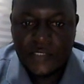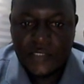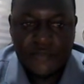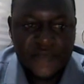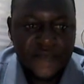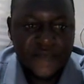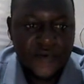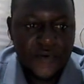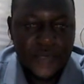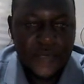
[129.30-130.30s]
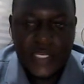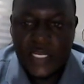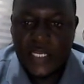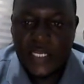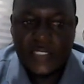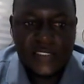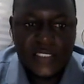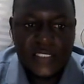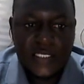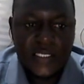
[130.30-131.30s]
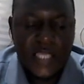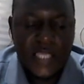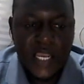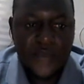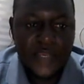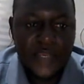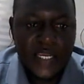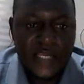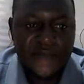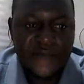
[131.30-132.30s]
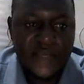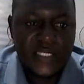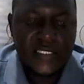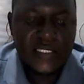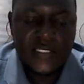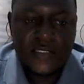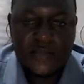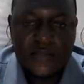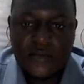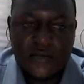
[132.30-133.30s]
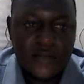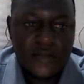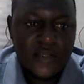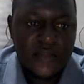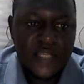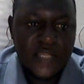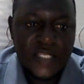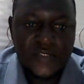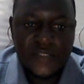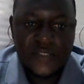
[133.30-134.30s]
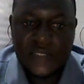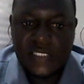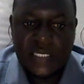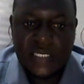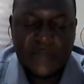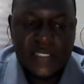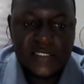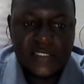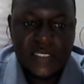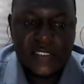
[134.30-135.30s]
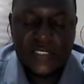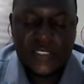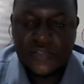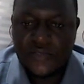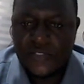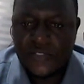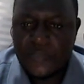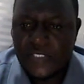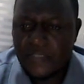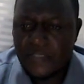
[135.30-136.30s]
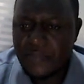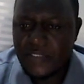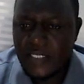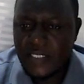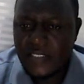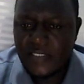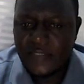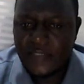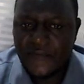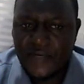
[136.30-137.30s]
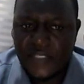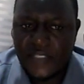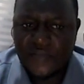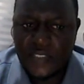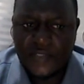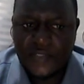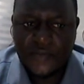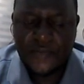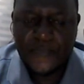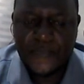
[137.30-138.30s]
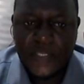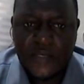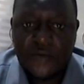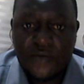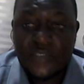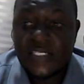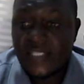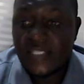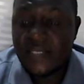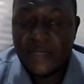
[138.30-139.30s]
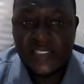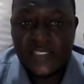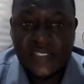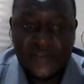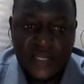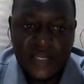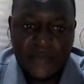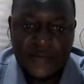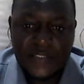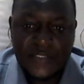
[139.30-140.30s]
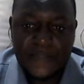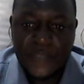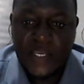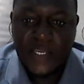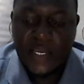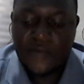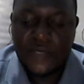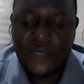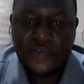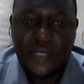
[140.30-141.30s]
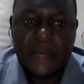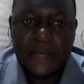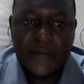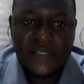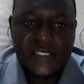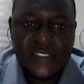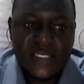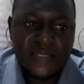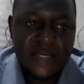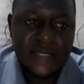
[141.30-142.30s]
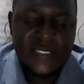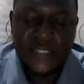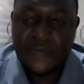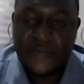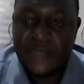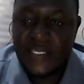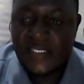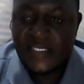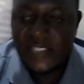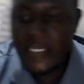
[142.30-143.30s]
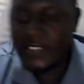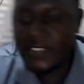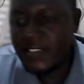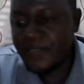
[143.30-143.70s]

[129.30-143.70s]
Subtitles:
before we can see how we can effect the use of the slide masters, it's also most important for us to get to know what a slide master is all about. And when we talk about a slide master, we mean a slide